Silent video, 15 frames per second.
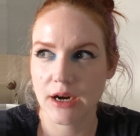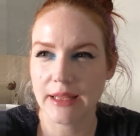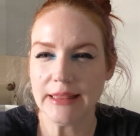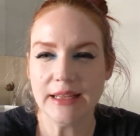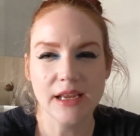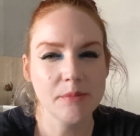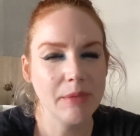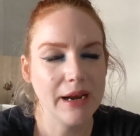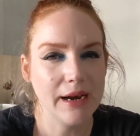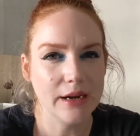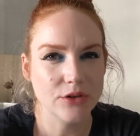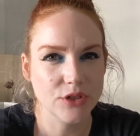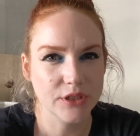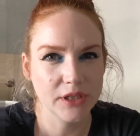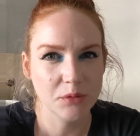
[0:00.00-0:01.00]
I think it might
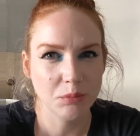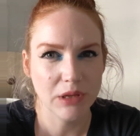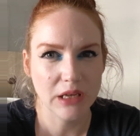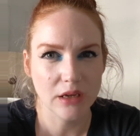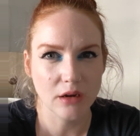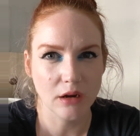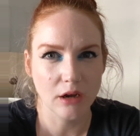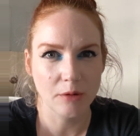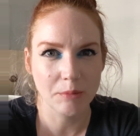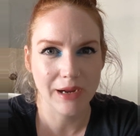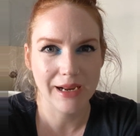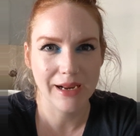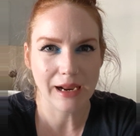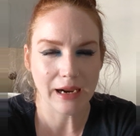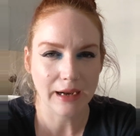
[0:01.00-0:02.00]
actually be on
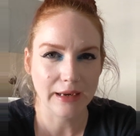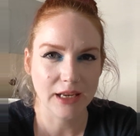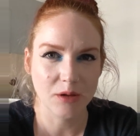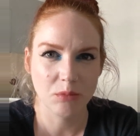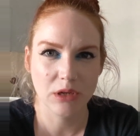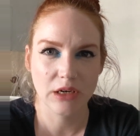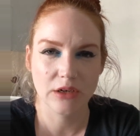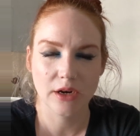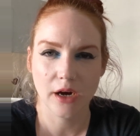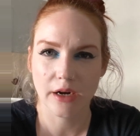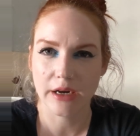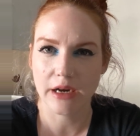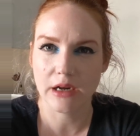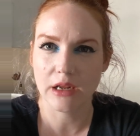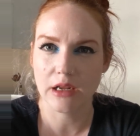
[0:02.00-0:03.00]
my
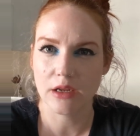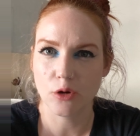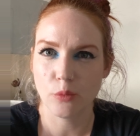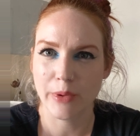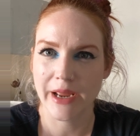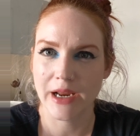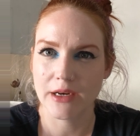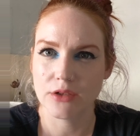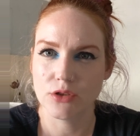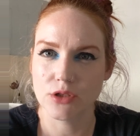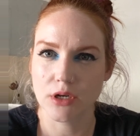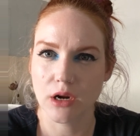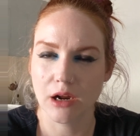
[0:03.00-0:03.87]
academia.edu page.